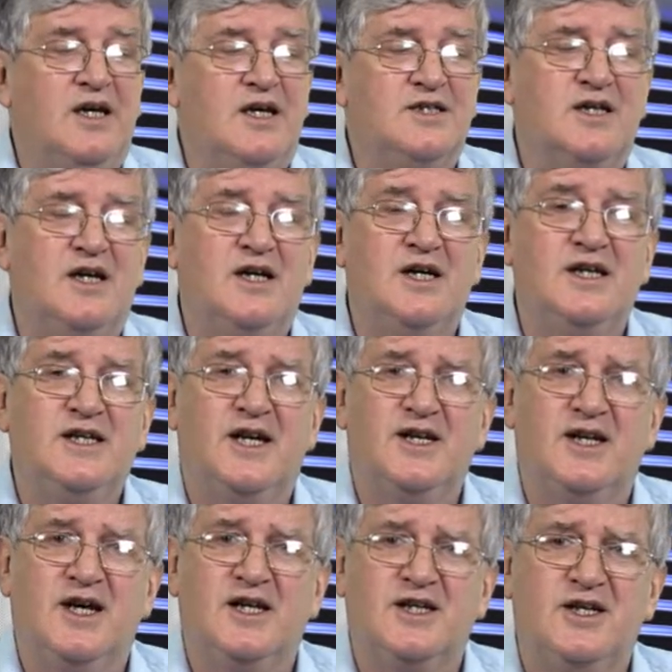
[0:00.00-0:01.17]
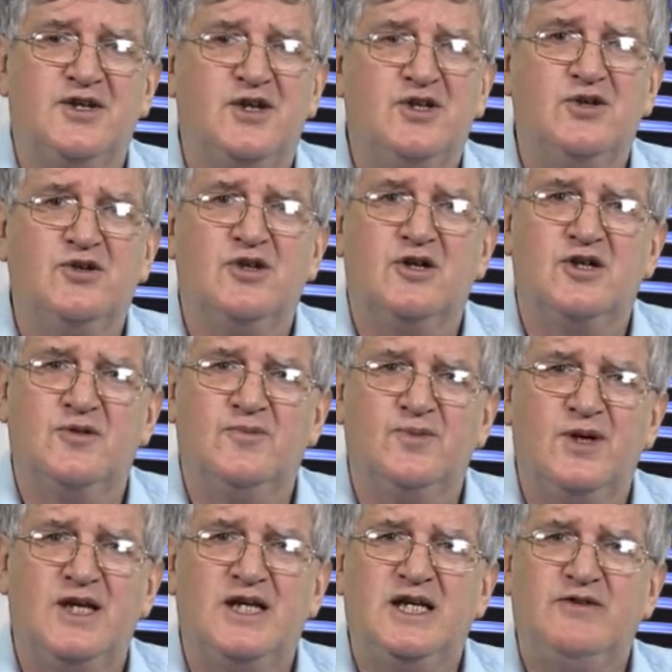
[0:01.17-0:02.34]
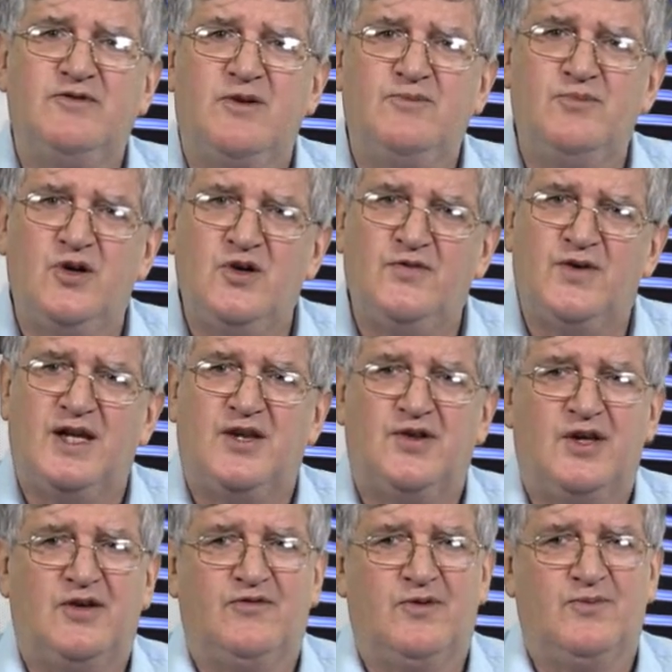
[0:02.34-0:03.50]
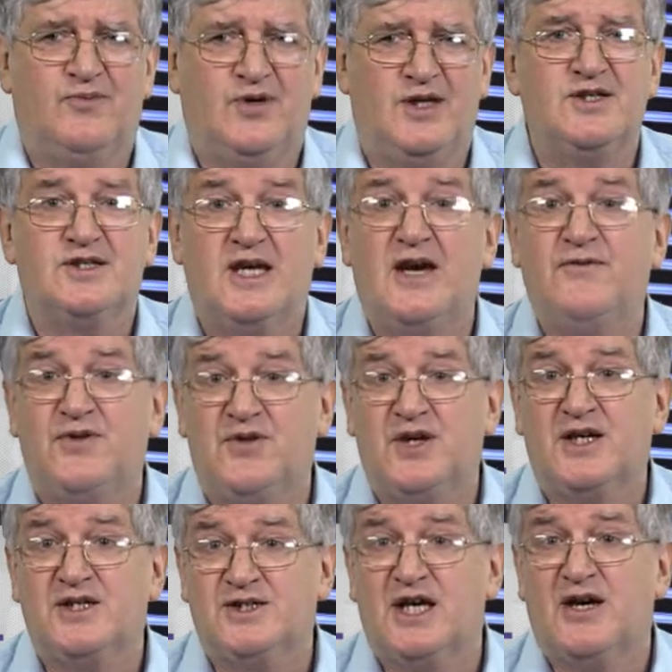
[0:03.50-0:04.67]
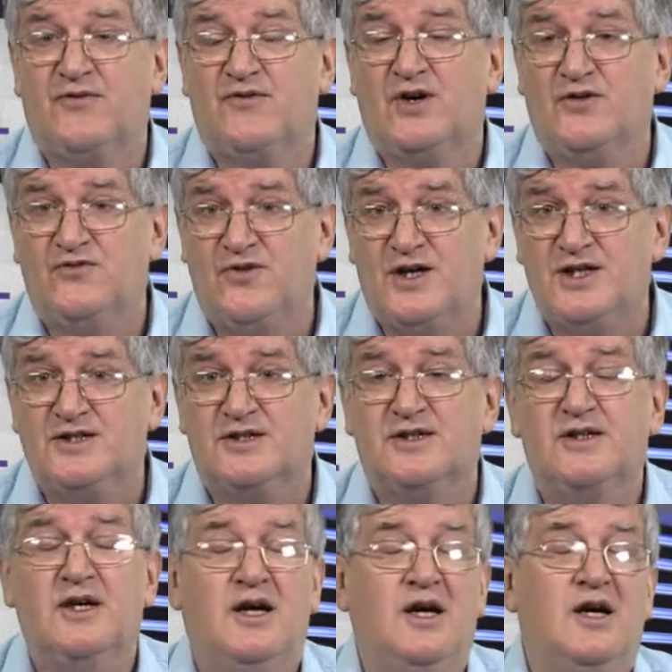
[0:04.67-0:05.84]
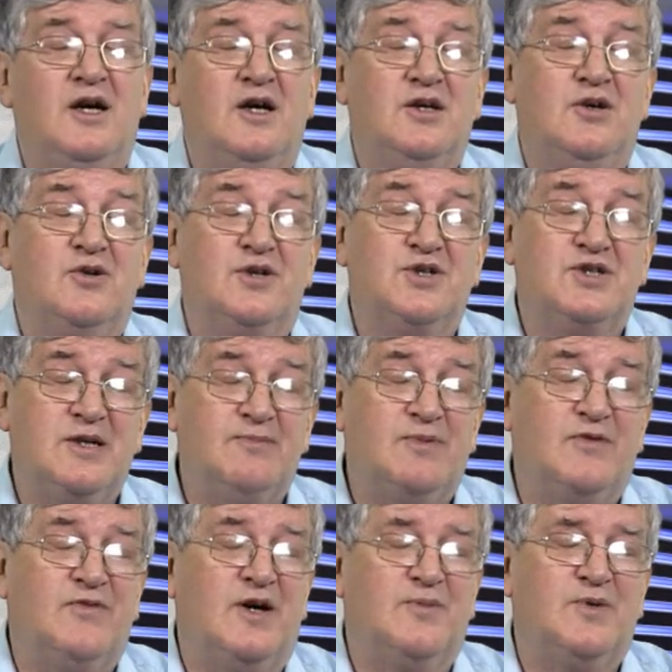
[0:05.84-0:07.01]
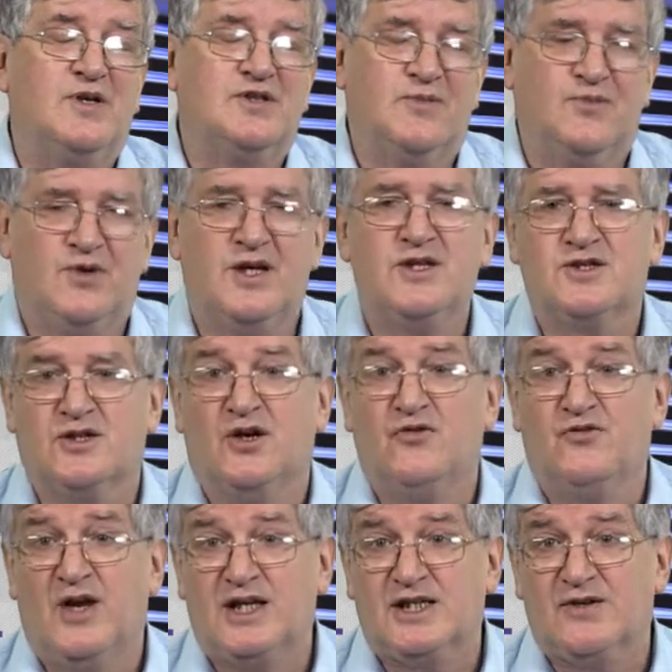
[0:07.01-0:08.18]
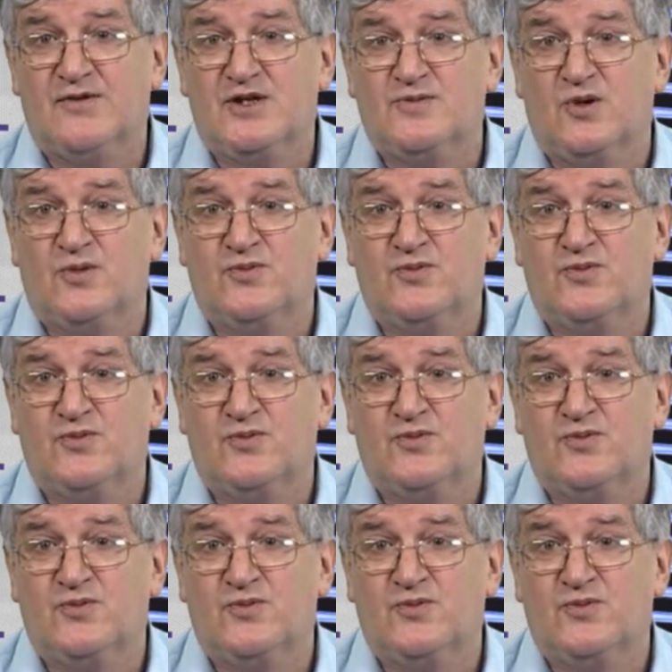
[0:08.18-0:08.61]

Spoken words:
It's highly unlikely that you can completely remove anything from Prince. Everything is there for a reason. You can simplify bits of Prince on relatively small